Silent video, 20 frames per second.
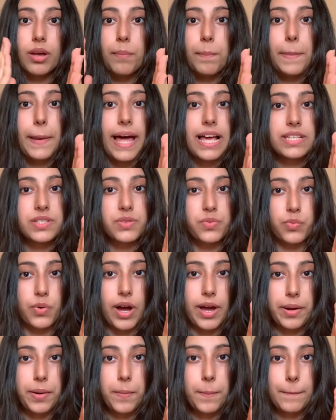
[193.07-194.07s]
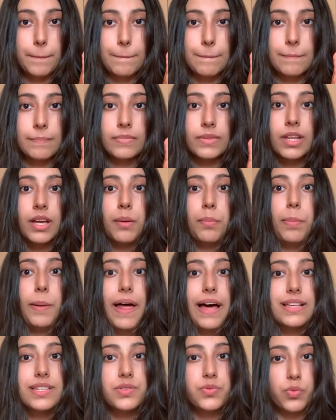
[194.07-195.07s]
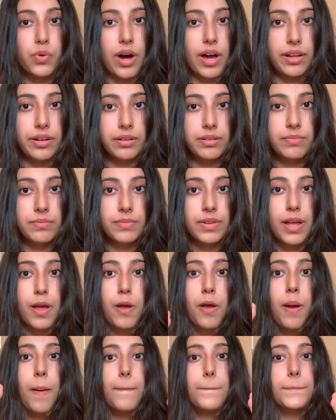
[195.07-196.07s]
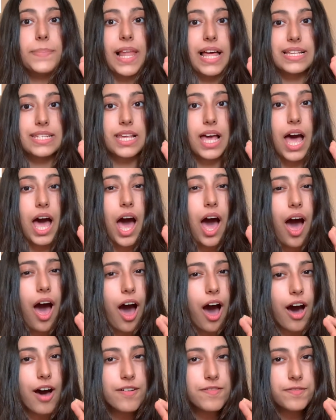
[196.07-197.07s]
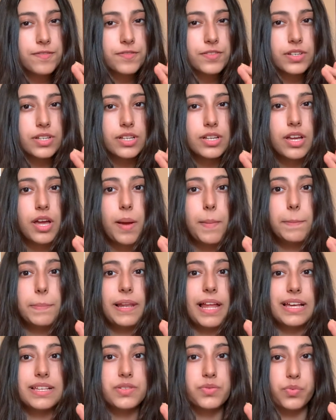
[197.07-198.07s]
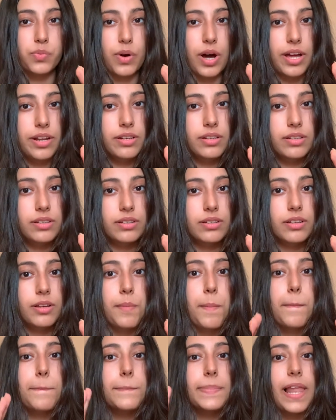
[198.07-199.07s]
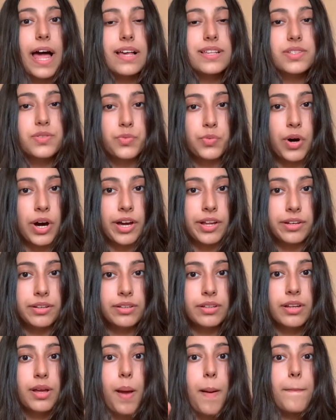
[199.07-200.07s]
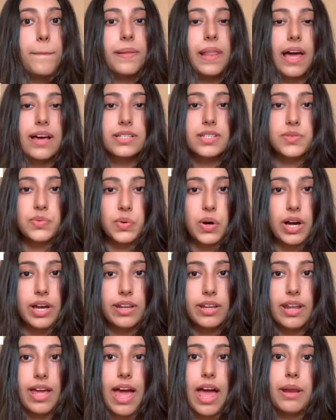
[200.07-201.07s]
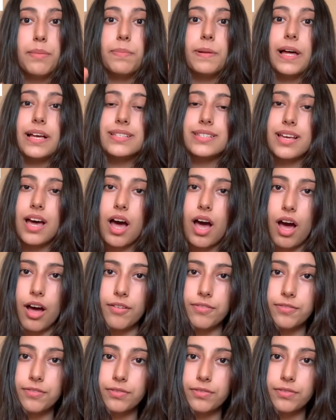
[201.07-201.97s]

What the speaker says: plus 1 plus 1 plus half plus 1 plus 1 plus 1 and plus half.